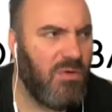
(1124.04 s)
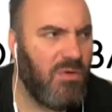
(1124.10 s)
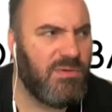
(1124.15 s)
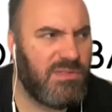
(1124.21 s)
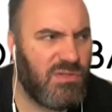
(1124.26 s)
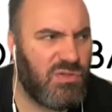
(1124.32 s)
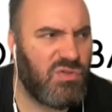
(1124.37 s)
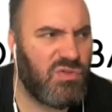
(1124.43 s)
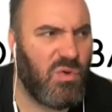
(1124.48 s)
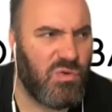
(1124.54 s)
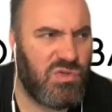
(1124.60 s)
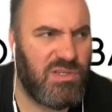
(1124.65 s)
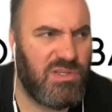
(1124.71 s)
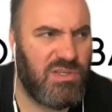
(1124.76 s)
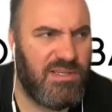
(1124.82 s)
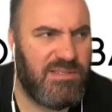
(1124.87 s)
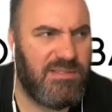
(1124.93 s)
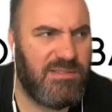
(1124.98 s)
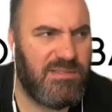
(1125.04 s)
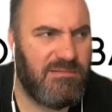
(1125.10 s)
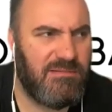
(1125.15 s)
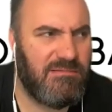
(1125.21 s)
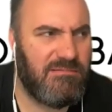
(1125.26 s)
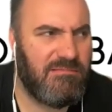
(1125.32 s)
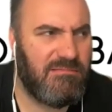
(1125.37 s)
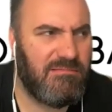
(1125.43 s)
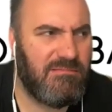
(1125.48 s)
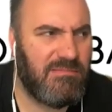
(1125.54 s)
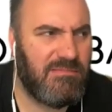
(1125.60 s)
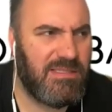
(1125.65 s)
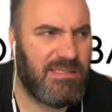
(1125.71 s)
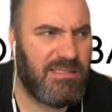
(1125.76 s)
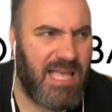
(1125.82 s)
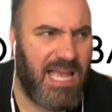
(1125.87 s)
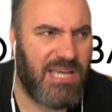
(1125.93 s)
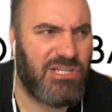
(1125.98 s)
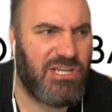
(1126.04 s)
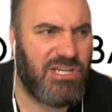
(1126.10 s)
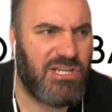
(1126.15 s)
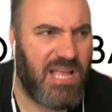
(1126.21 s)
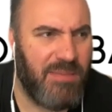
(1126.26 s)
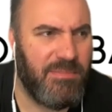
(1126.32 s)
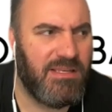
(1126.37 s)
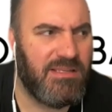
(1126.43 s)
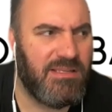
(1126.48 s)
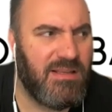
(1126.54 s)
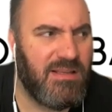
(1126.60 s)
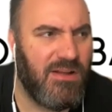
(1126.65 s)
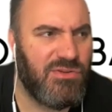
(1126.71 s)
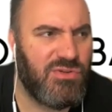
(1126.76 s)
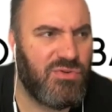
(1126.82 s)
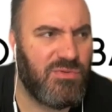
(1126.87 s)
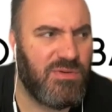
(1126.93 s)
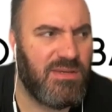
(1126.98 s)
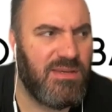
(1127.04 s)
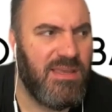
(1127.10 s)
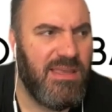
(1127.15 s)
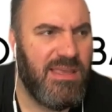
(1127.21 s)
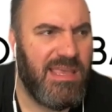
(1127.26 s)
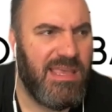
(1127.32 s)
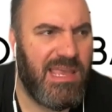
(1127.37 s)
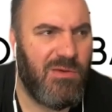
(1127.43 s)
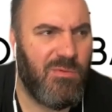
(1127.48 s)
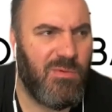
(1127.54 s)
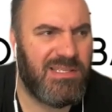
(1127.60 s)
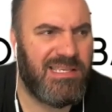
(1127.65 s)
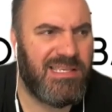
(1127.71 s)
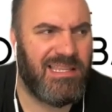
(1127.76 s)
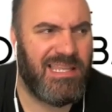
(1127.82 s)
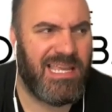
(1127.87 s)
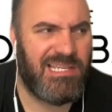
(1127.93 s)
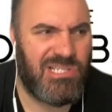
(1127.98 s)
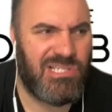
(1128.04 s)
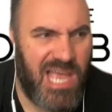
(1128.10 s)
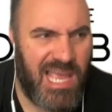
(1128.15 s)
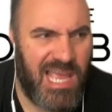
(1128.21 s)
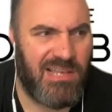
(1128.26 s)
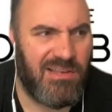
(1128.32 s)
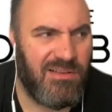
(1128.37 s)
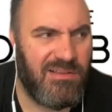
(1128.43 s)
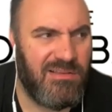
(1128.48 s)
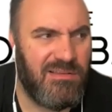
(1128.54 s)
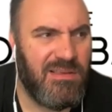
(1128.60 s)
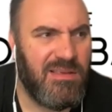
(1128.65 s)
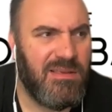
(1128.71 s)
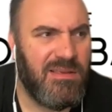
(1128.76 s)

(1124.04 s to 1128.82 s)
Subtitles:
was a socialist / communist country, it wasn't like China.